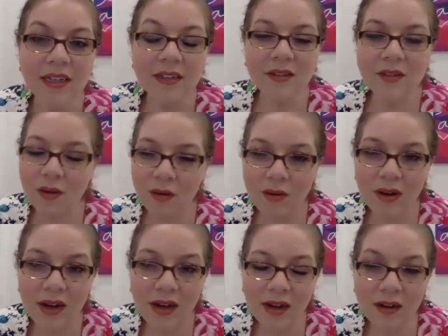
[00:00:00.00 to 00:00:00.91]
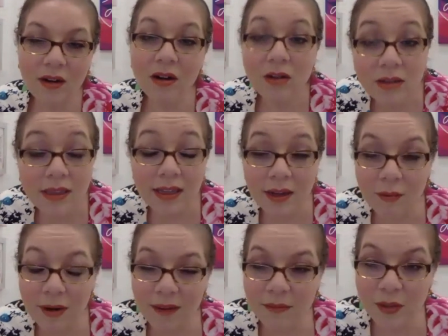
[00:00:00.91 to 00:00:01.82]
So currently
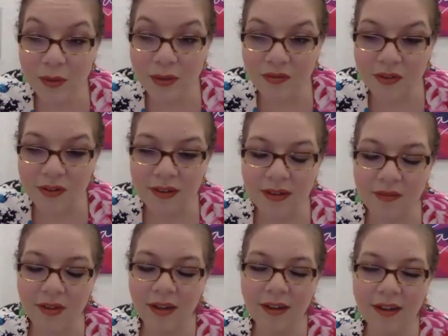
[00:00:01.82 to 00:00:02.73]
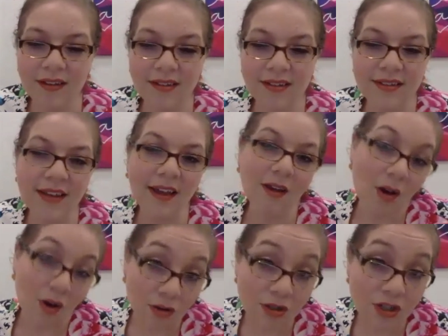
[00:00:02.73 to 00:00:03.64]
what I'm doing for a living is I
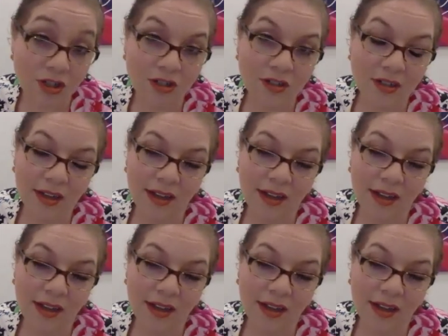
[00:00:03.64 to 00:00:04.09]
coach,